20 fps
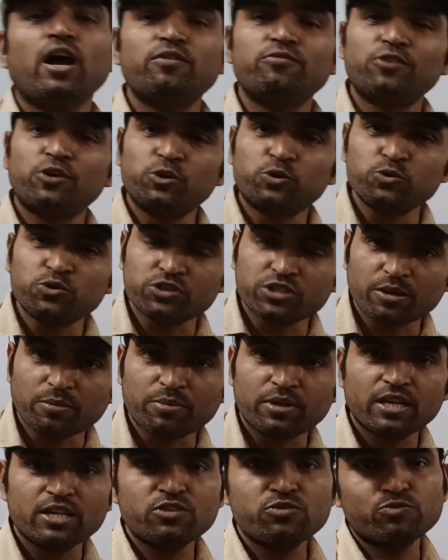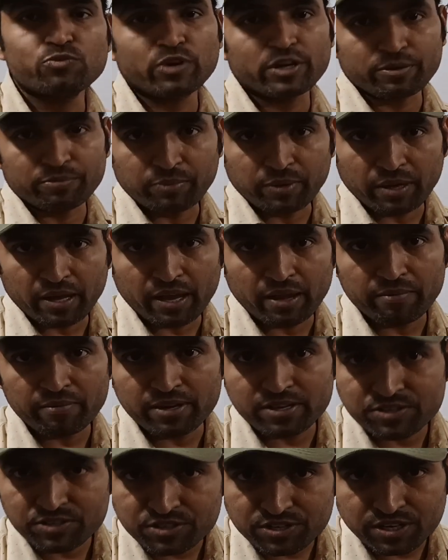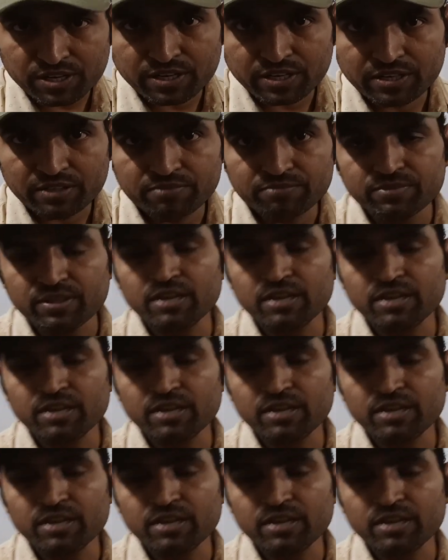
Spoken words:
I want to summarize what we have studied.